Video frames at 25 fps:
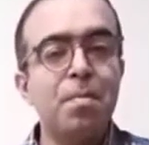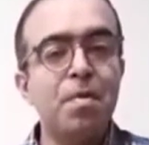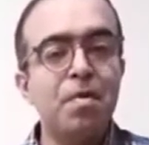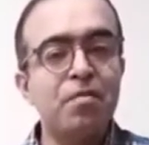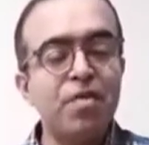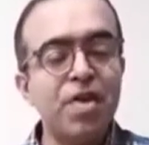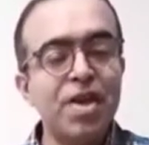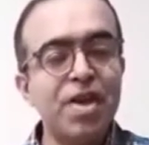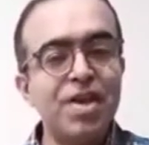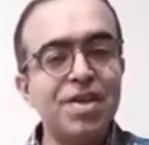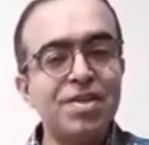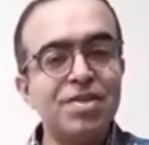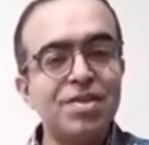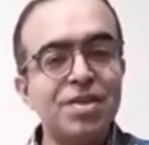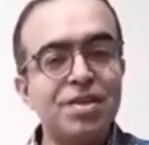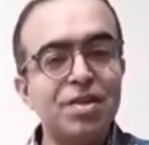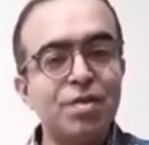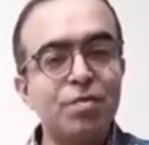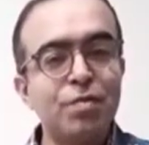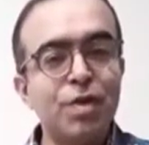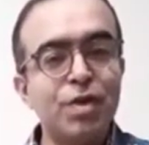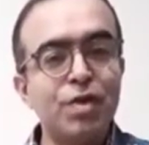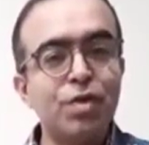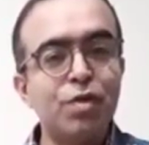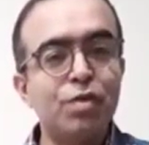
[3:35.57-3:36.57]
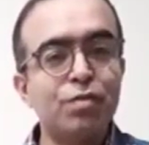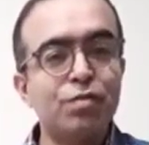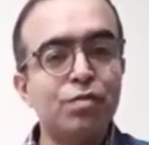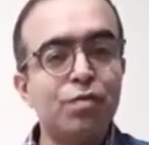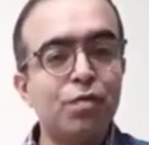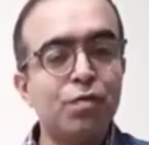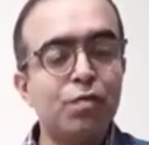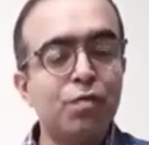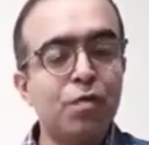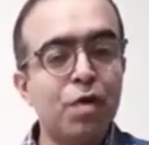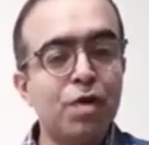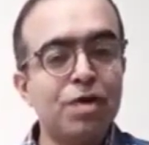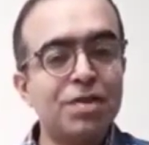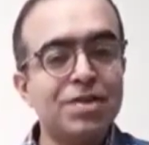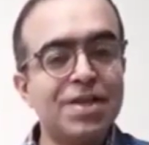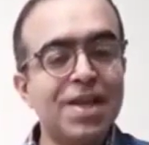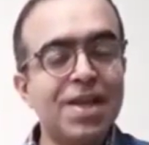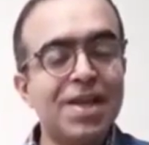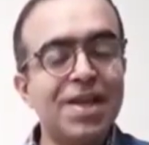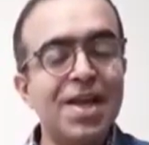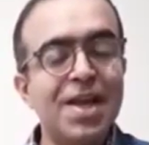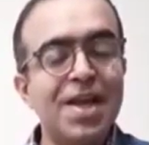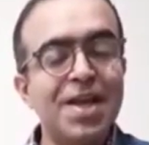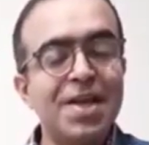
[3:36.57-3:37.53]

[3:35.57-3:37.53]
various other videos for skin,